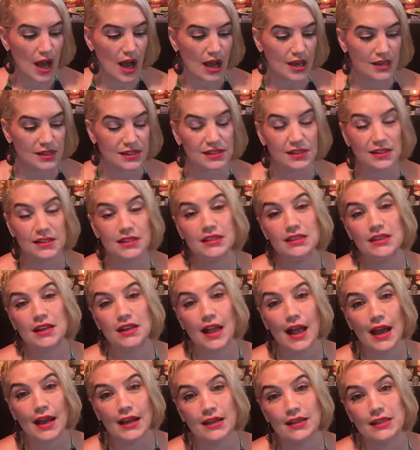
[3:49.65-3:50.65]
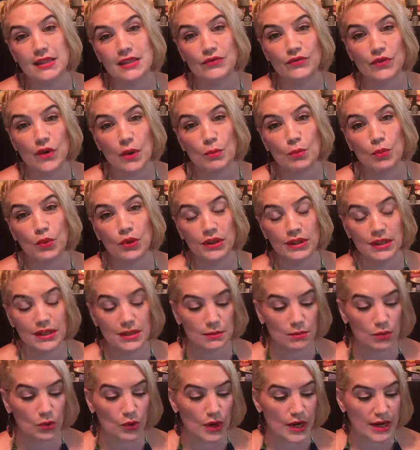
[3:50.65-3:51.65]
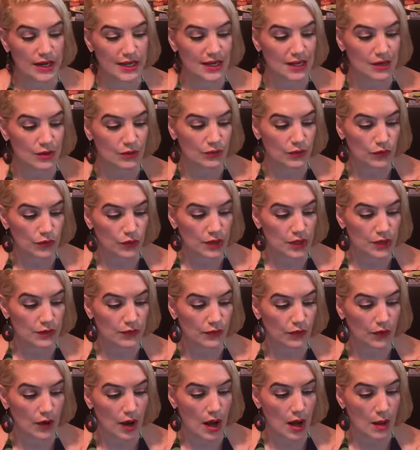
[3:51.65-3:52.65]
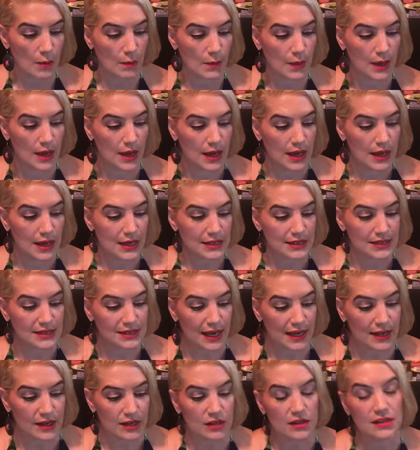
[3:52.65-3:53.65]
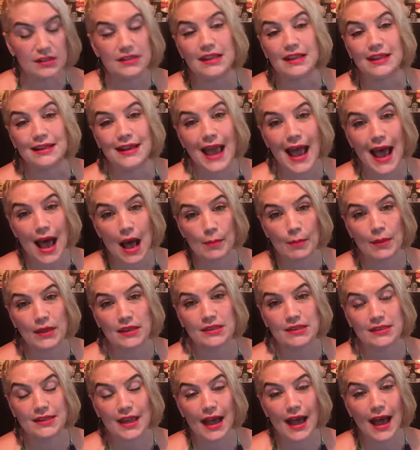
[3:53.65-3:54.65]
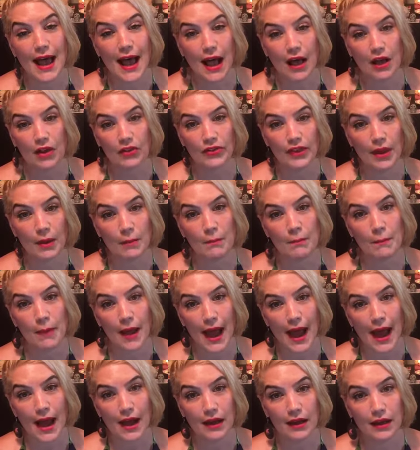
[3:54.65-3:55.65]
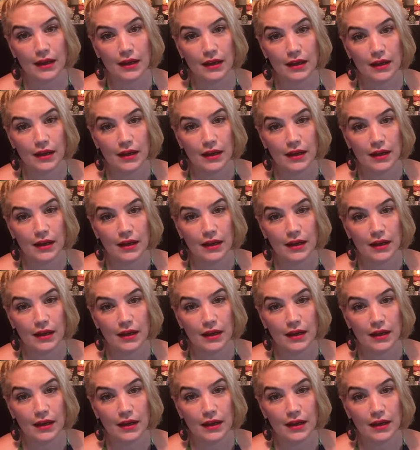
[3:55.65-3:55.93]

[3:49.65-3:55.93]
assist clients from really breaking free from cycles and habits that held them back.